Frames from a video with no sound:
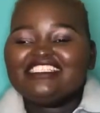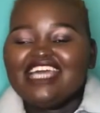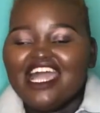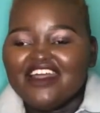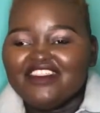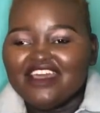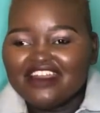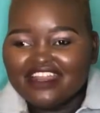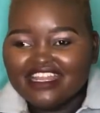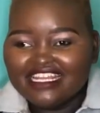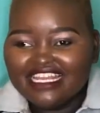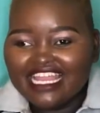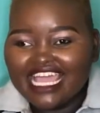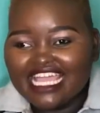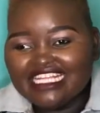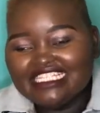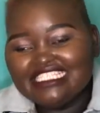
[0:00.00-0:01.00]
the red
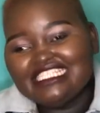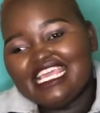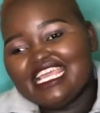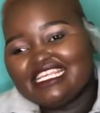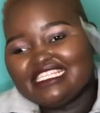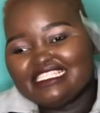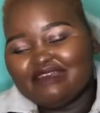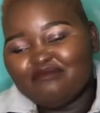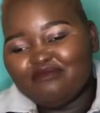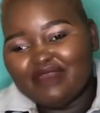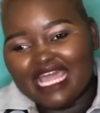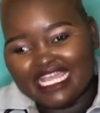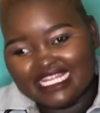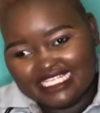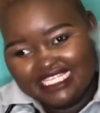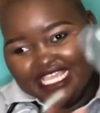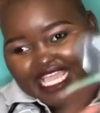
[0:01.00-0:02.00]
line takes the blood
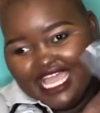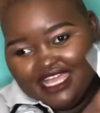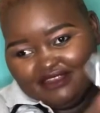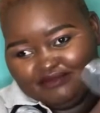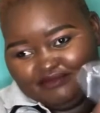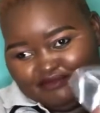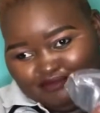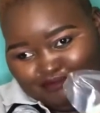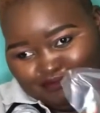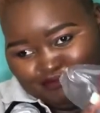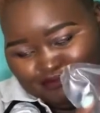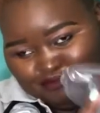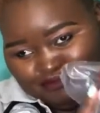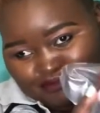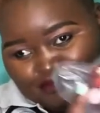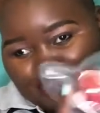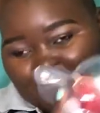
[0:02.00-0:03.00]
here.
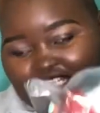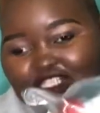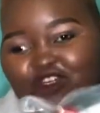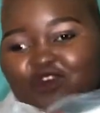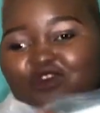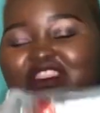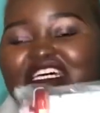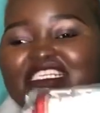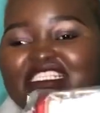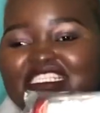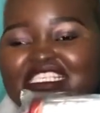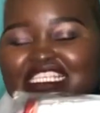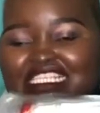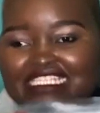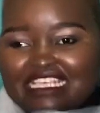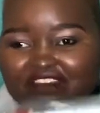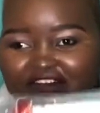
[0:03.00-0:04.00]
So this is
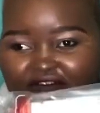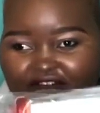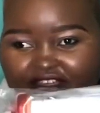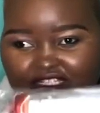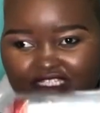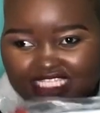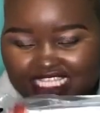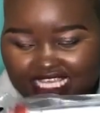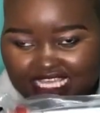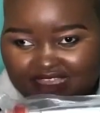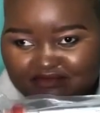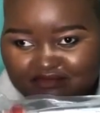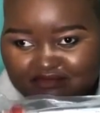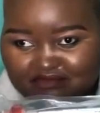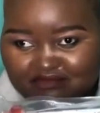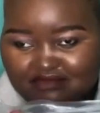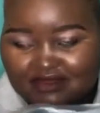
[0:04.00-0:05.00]
a filter.
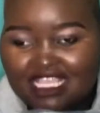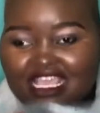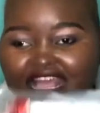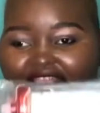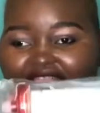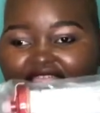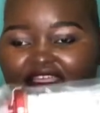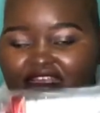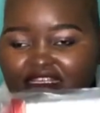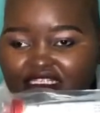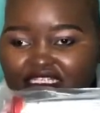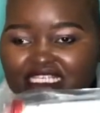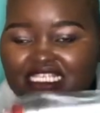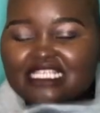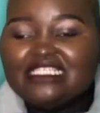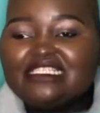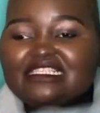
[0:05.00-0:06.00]
This
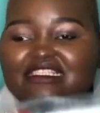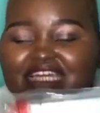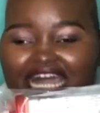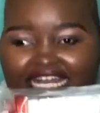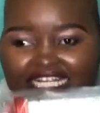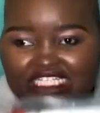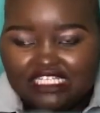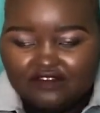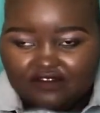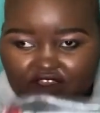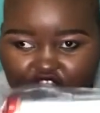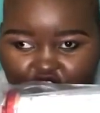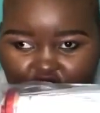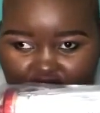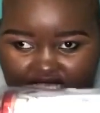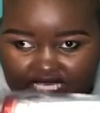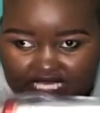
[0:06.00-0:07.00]
is the artificial
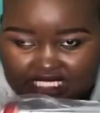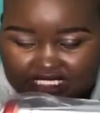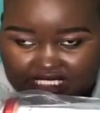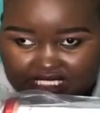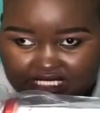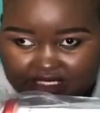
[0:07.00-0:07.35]
kidney.